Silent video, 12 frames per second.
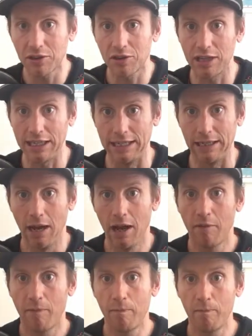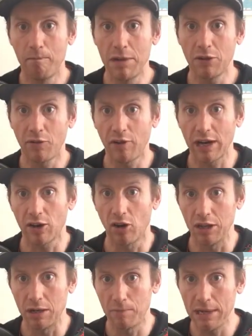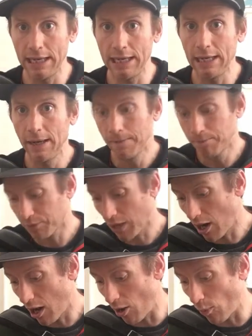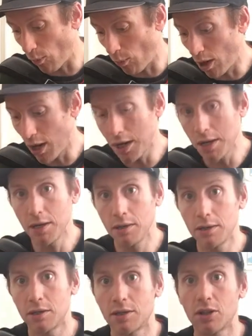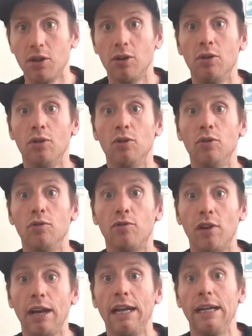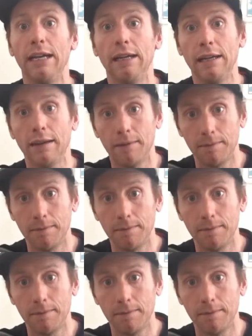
3, middle finger on the B, a 1, 2, 3.